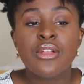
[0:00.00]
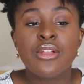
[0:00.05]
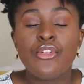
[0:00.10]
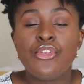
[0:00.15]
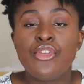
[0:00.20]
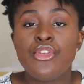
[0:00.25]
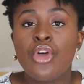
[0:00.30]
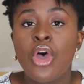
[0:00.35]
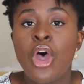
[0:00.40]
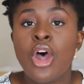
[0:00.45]

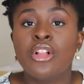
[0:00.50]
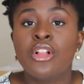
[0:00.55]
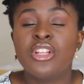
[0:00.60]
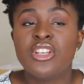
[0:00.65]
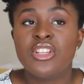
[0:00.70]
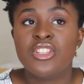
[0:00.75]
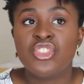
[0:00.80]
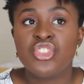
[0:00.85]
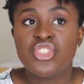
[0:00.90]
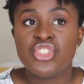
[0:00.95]

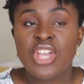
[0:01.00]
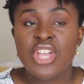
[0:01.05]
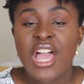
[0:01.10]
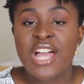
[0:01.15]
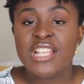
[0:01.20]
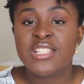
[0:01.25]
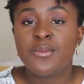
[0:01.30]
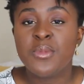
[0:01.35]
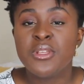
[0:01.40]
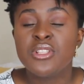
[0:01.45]
knowledge
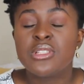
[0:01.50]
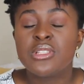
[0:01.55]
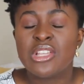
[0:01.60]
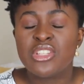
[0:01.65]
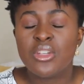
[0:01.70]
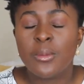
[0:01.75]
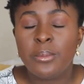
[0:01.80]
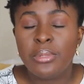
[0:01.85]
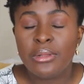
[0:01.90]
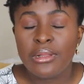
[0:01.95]
has been
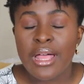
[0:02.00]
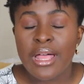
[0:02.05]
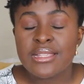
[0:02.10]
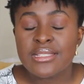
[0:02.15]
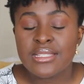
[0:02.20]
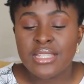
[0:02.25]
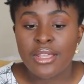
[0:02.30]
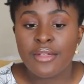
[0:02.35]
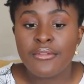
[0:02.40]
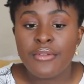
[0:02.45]
such a
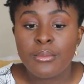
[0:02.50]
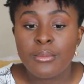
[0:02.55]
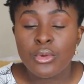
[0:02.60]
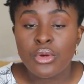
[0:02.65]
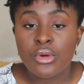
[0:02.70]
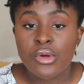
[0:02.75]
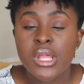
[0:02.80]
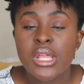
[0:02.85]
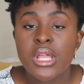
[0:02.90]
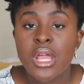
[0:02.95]
blessing from
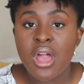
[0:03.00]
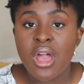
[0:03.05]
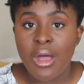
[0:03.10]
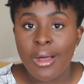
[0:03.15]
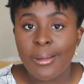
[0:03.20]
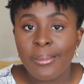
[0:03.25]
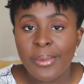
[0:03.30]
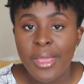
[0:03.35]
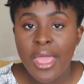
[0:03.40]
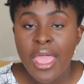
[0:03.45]
growing
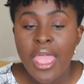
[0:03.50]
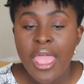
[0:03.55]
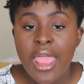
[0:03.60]
up.